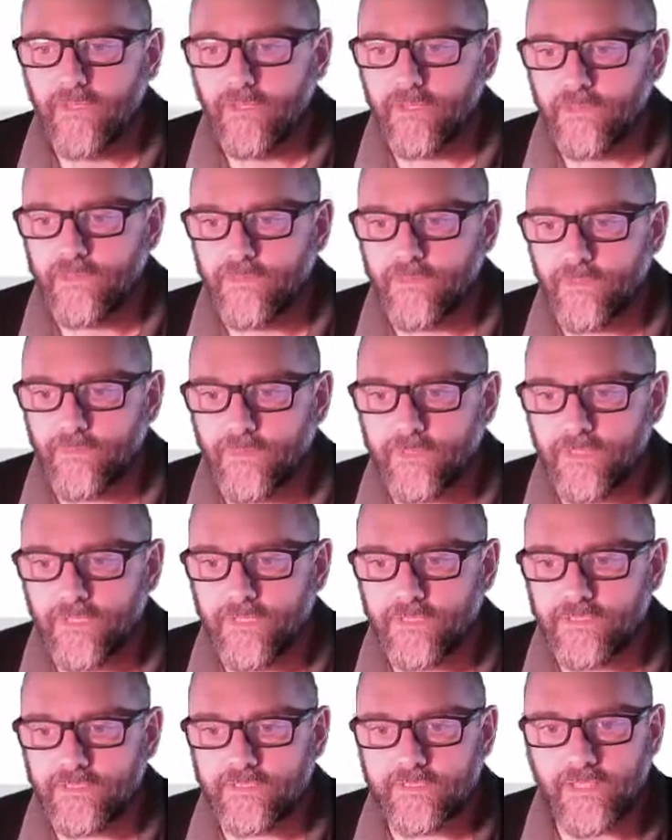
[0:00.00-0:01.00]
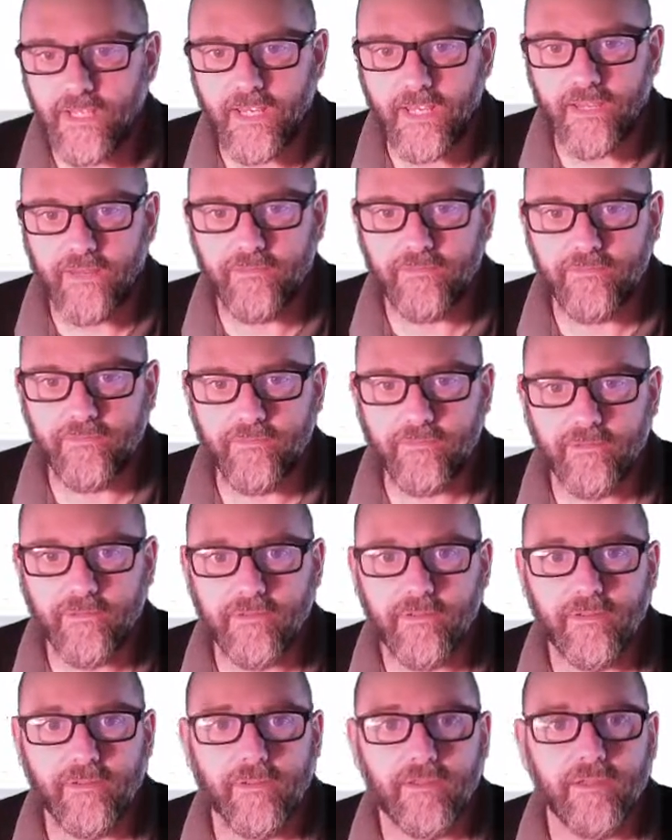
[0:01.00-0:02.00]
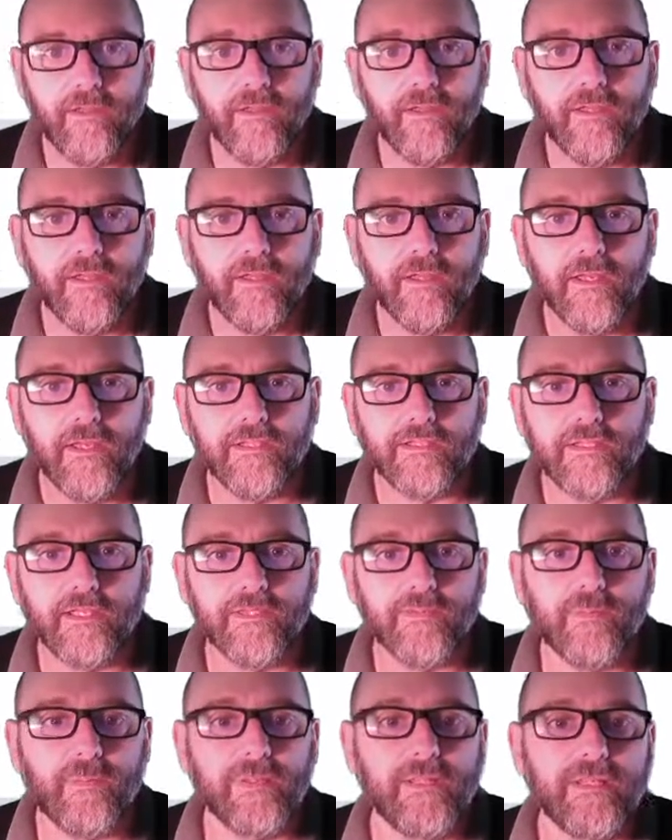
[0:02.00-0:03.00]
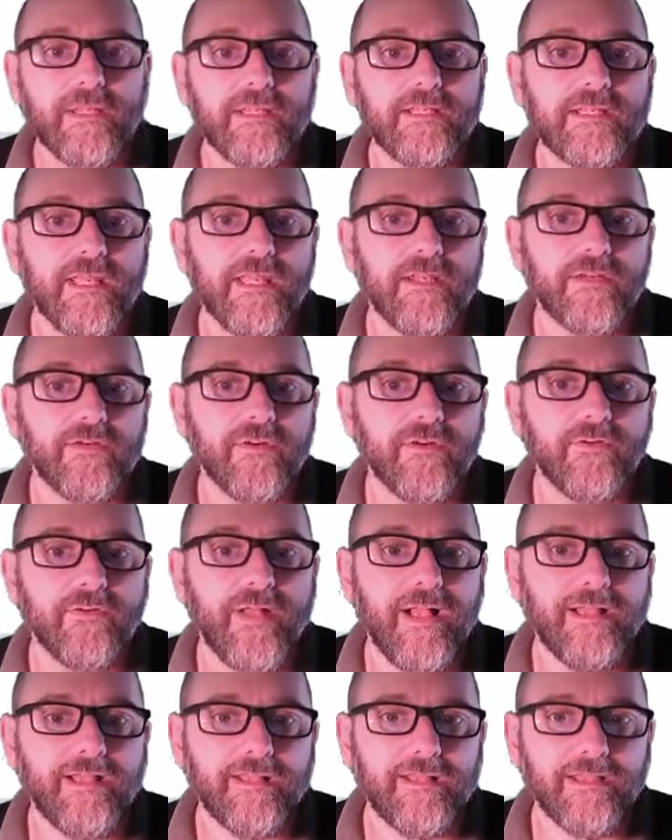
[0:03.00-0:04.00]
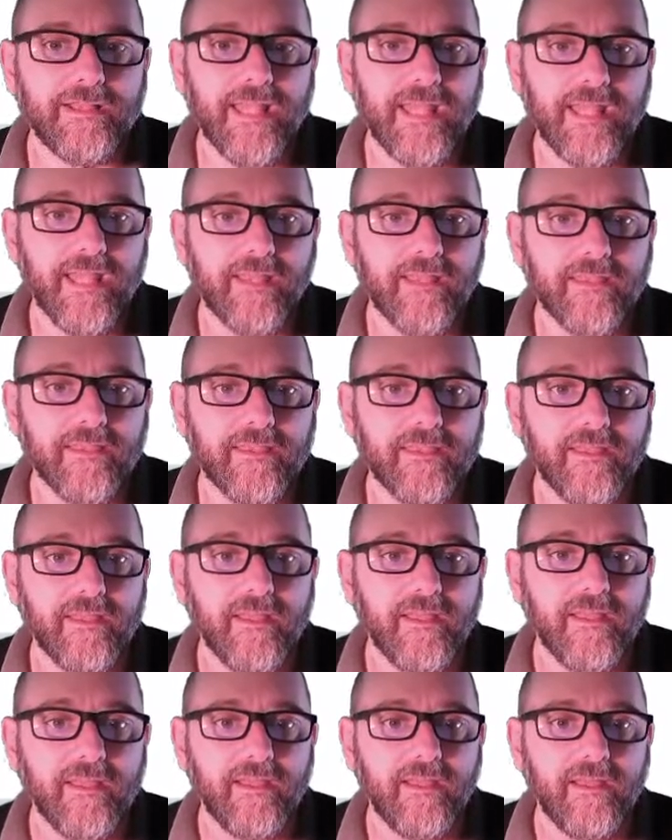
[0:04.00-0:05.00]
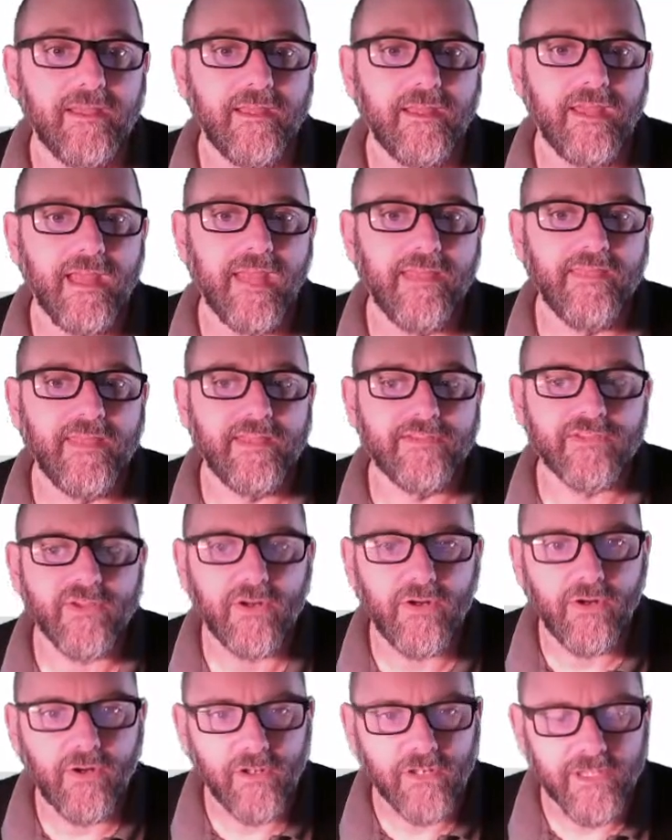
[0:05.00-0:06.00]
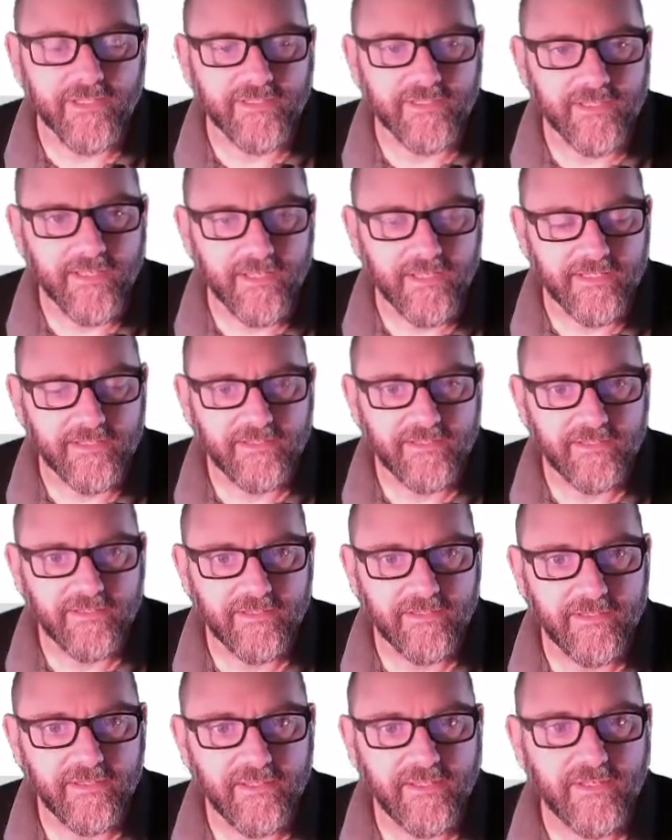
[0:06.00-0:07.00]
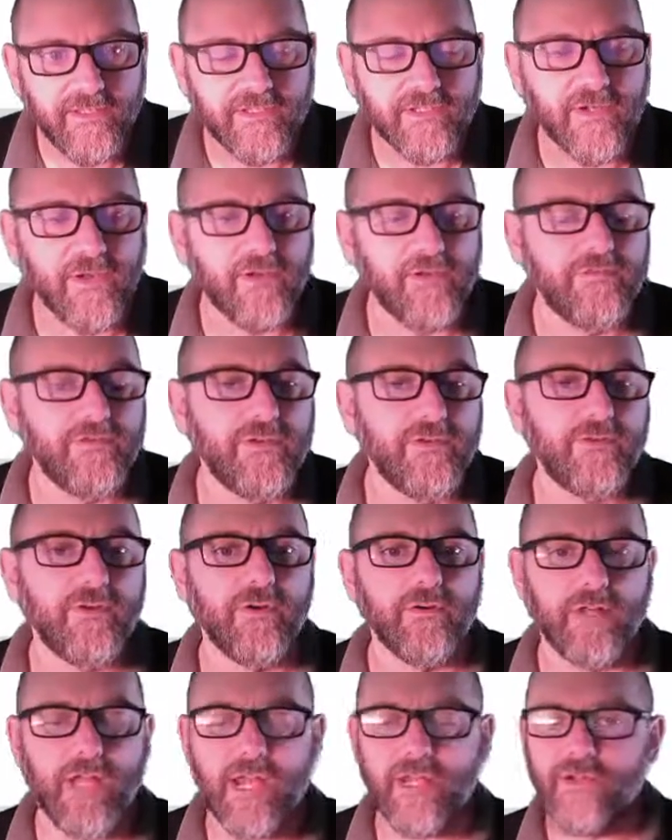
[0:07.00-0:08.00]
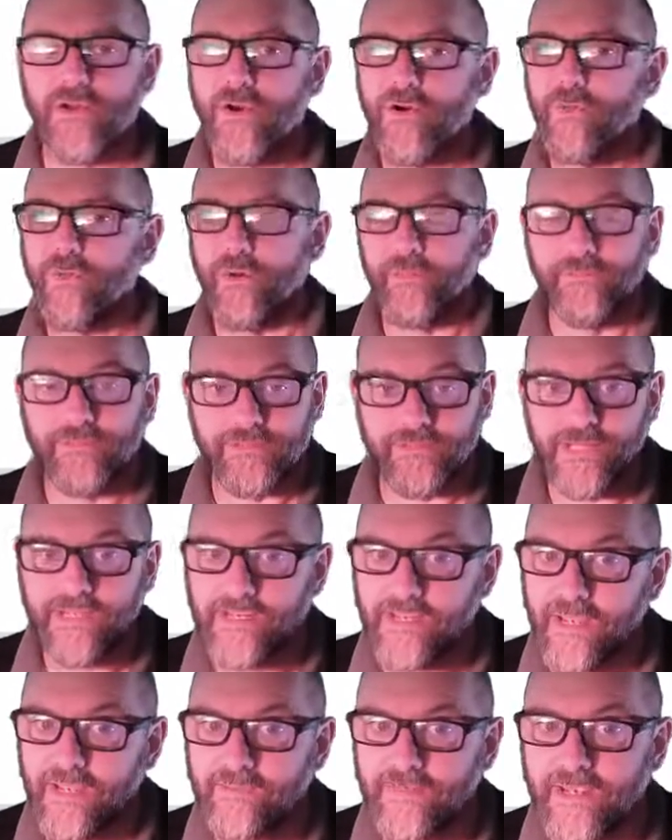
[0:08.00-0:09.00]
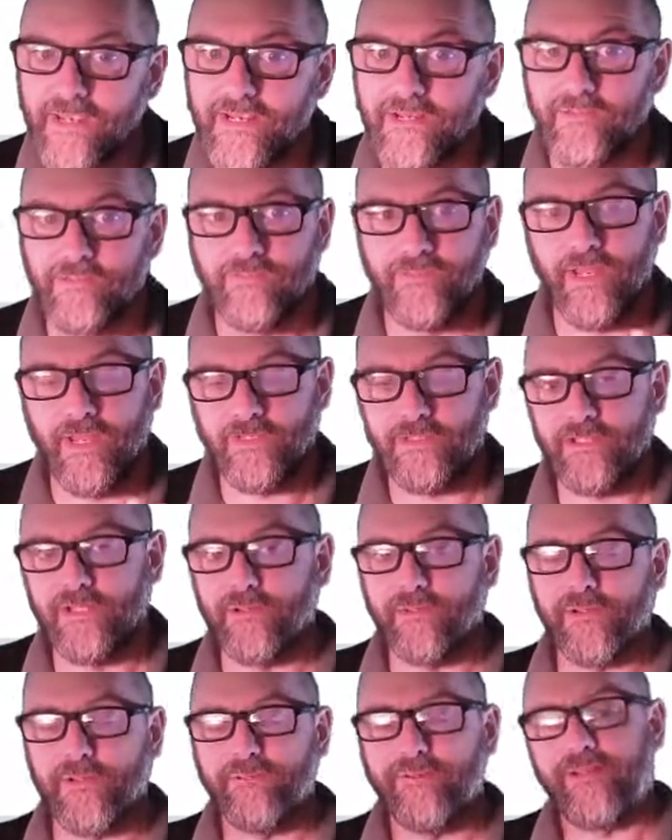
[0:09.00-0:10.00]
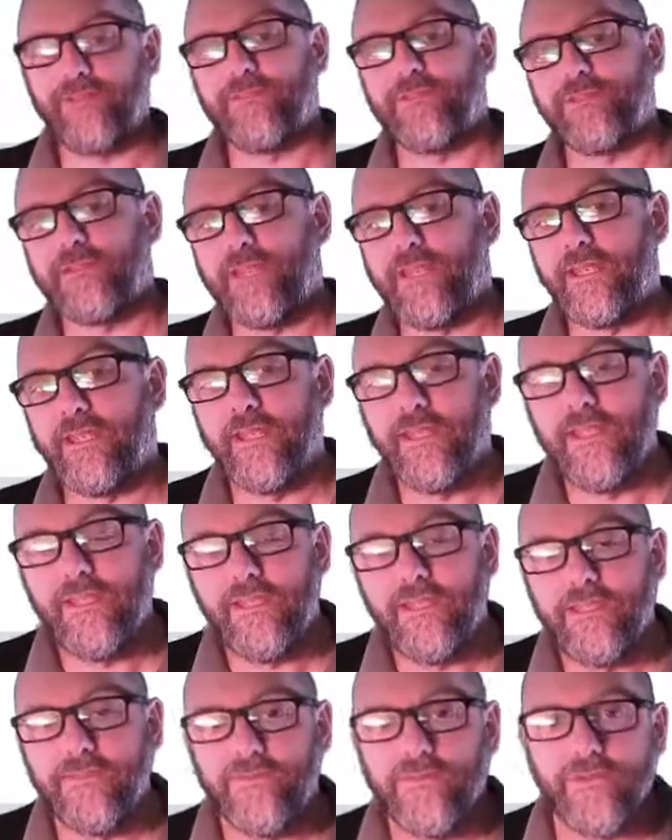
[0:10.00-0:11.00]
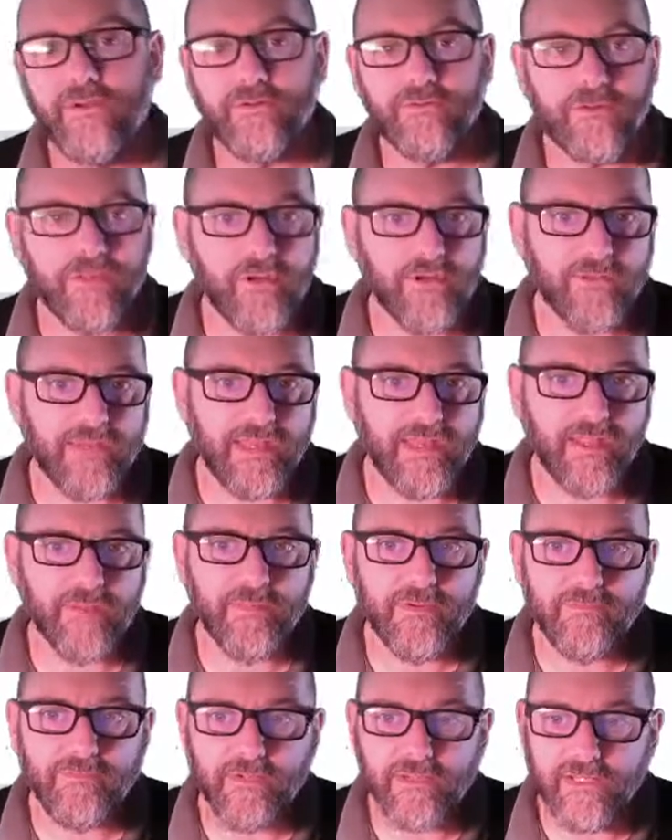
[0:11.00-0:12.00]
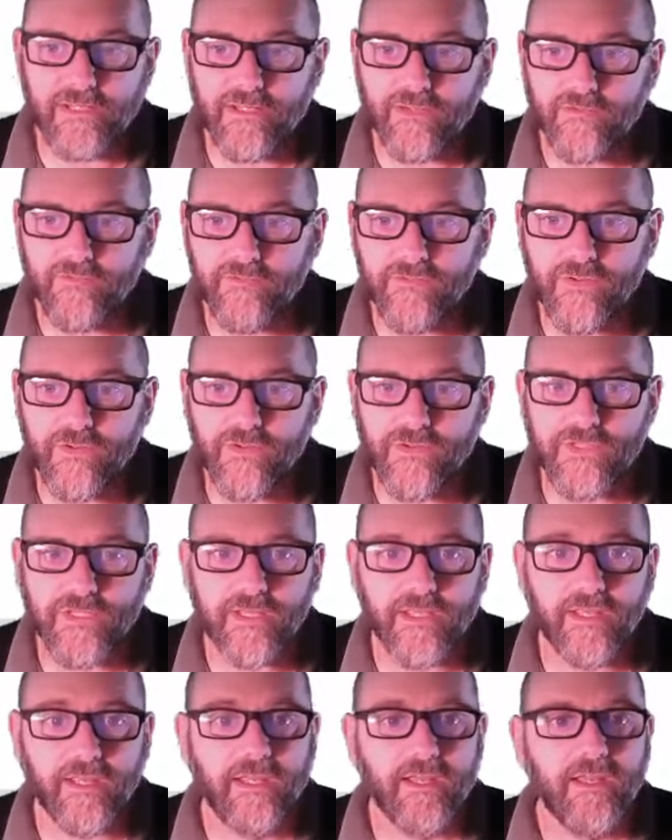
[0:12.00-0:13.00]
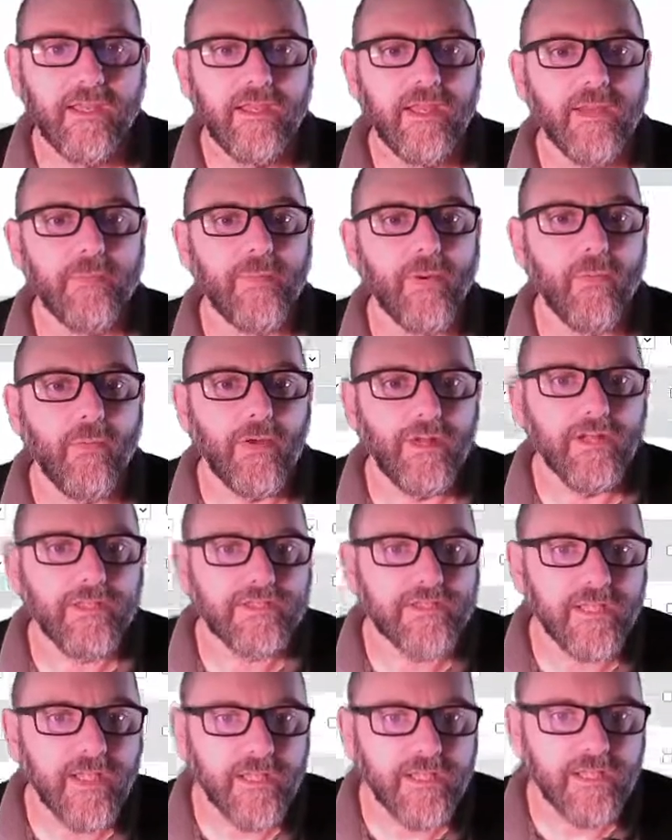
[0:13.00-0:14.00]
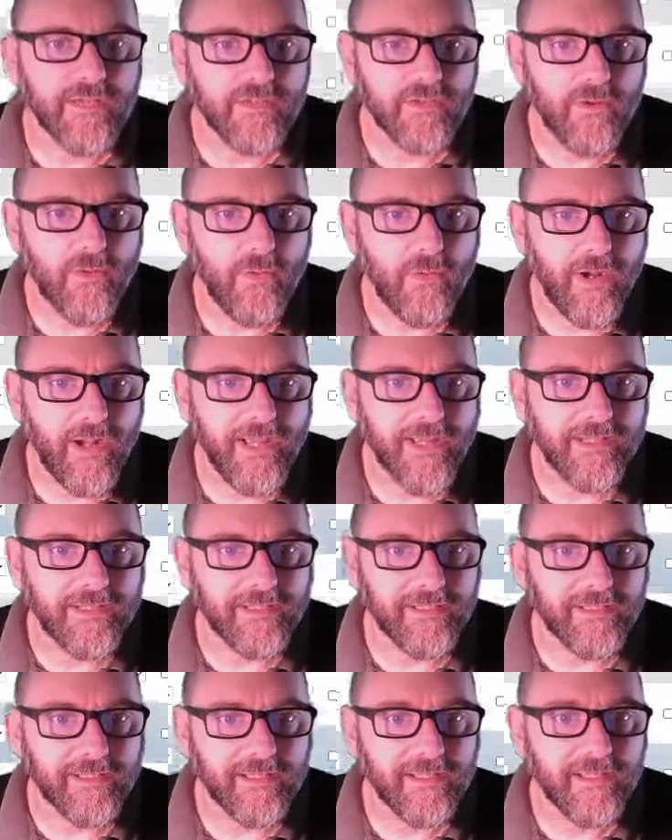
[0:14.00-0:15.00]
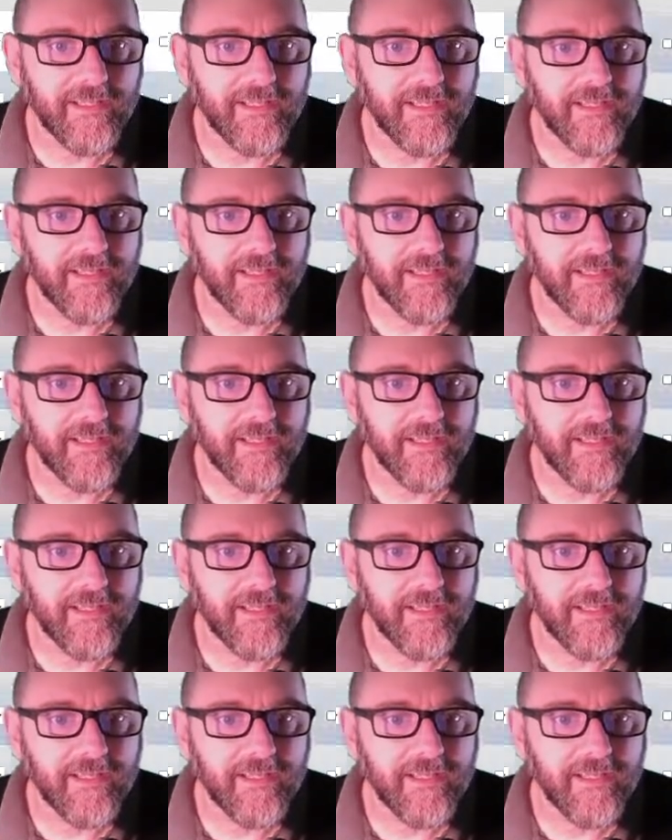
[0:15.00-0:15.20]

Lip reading: So I'm going to hit save. It says, please enter a valid length, and that's all it says. So if you don't, I know what mistake I made. I deliberately made a mistake. If you don't know, that can be really confusing. But what it's done is quietly,